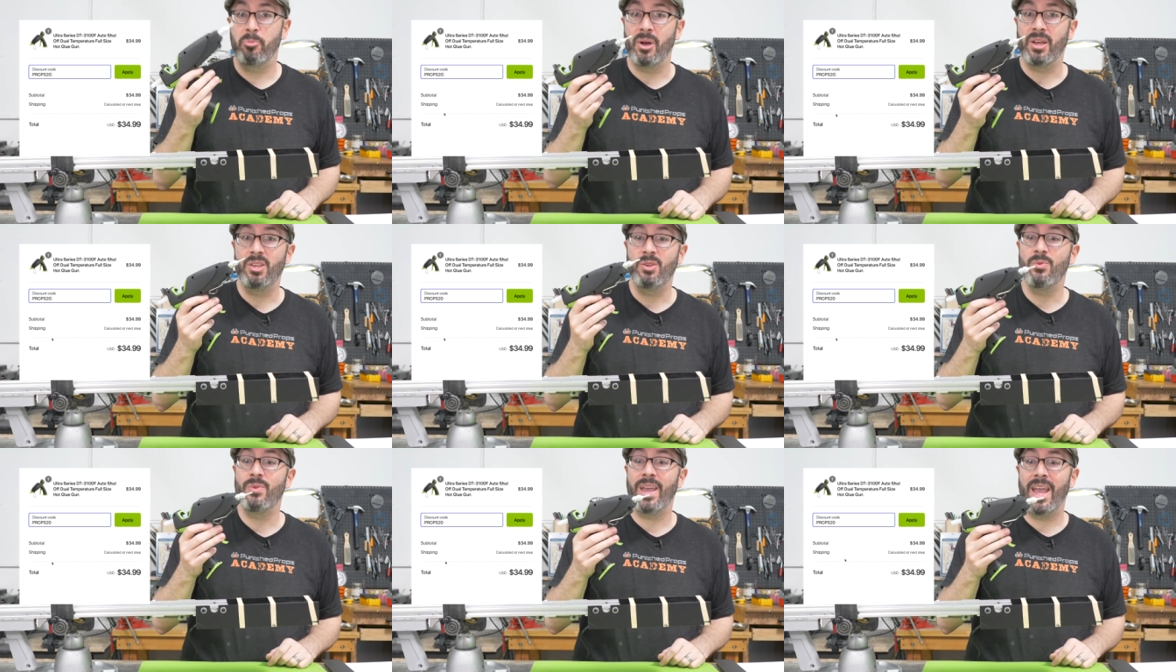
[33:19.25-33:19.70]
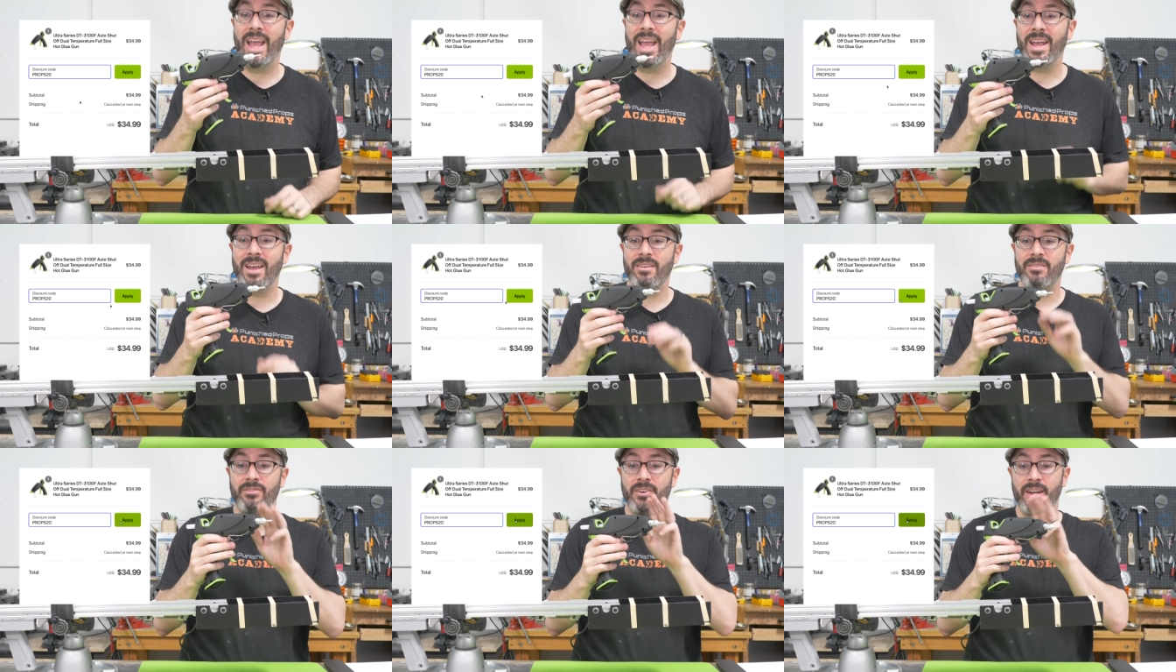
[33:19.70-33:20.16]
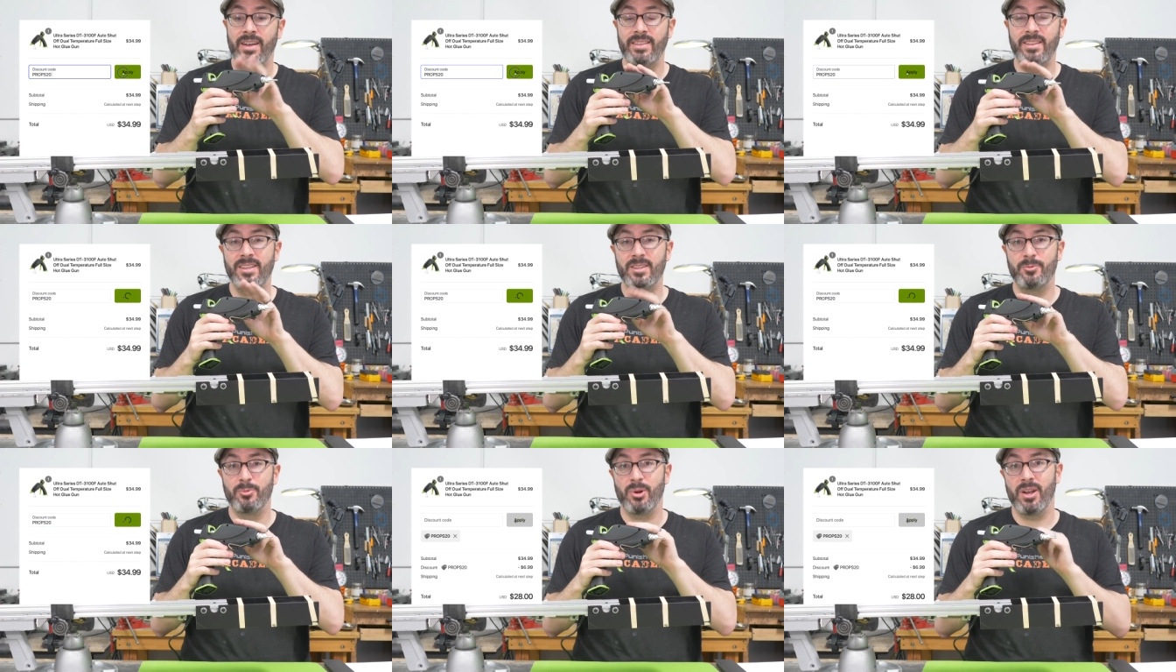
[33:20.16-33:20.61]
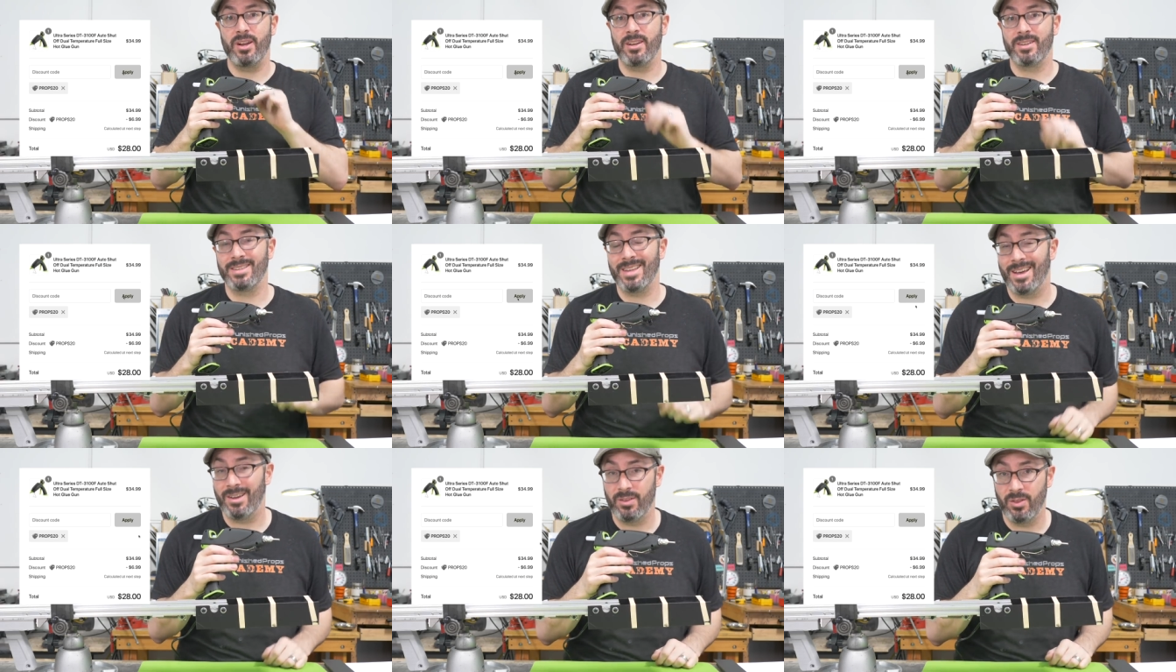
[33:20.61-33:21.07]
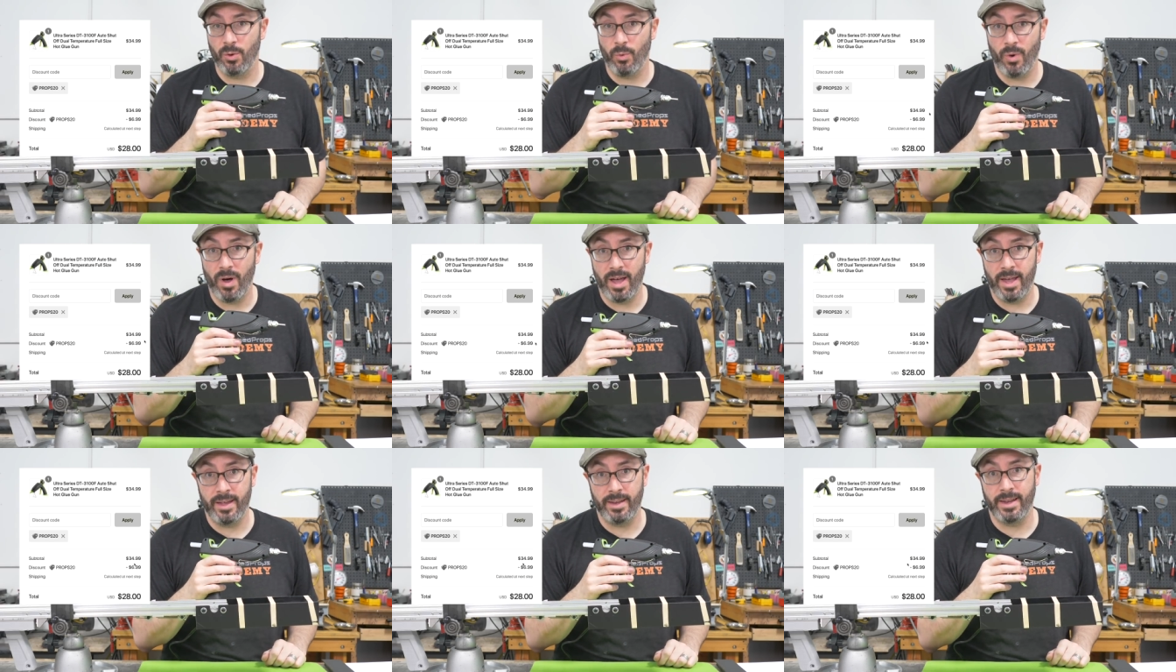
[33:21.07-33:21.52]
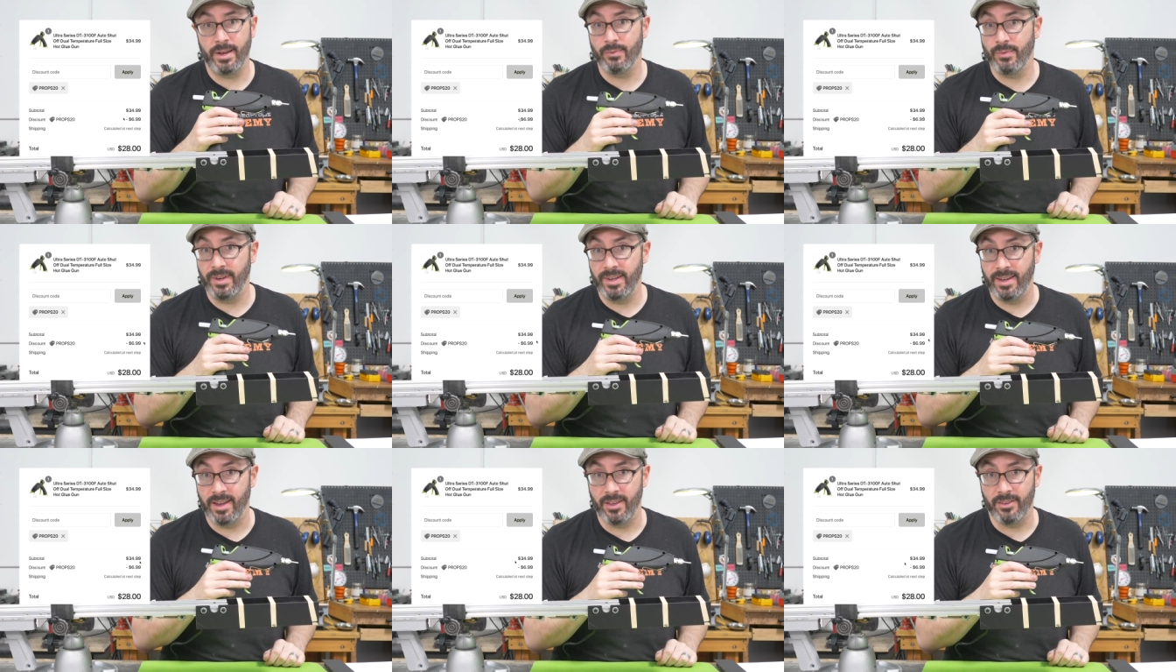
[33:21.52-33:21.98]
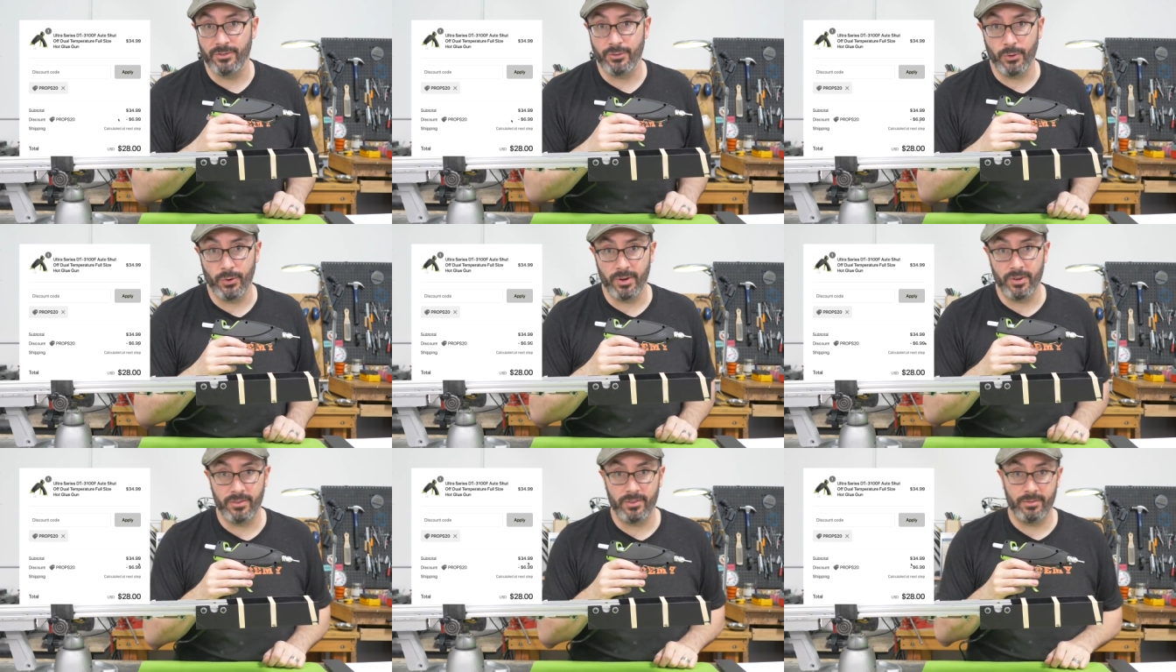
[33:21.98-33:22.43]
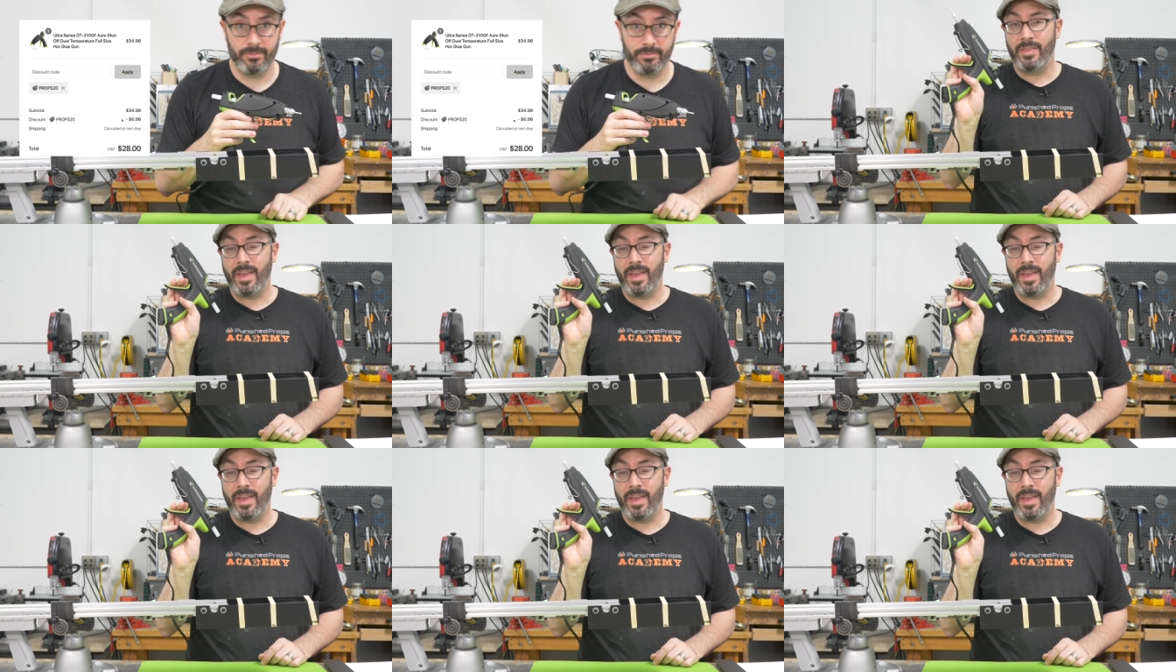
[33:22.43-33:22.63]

but you can find these products out in the wild at retail stores.